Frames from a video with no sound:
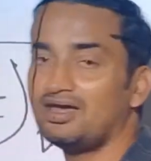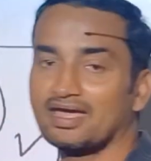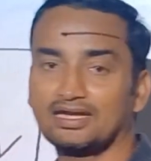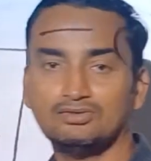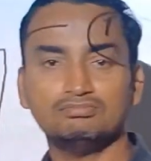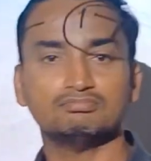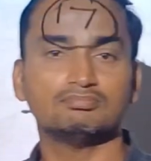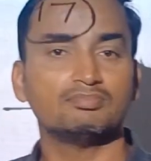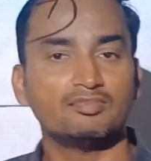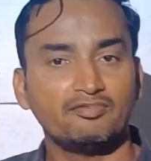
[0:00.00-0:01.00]
negative,
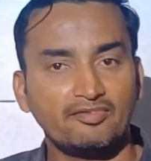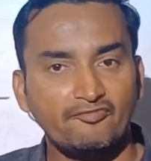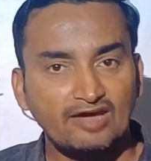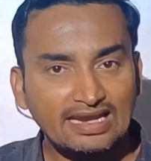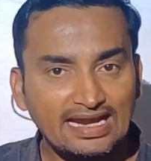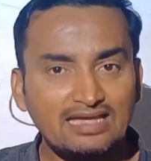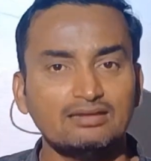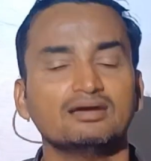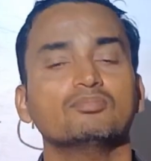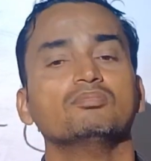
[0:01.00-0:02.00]
we are
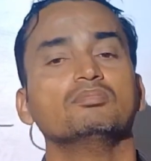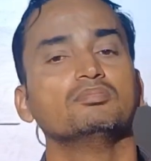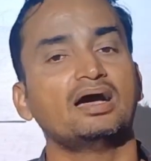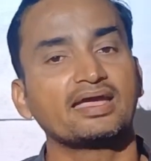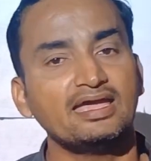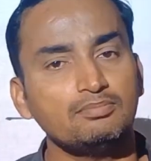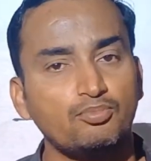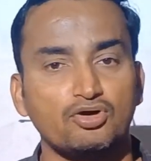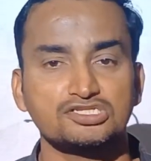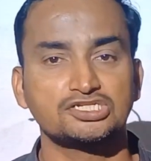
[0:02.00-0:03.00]
getting again
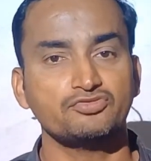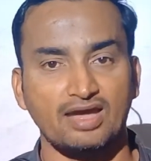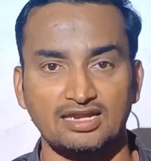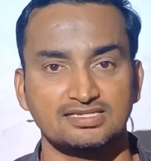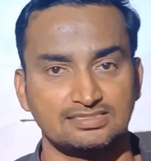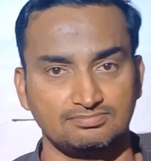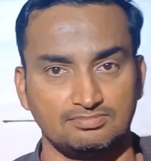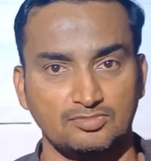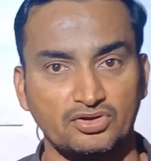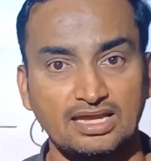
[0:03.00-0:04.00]
positive values.
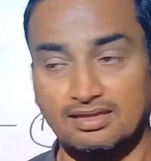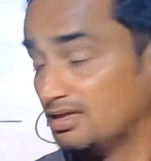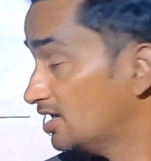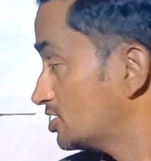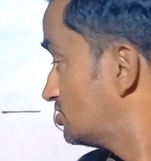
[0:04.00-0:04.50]
Okay. So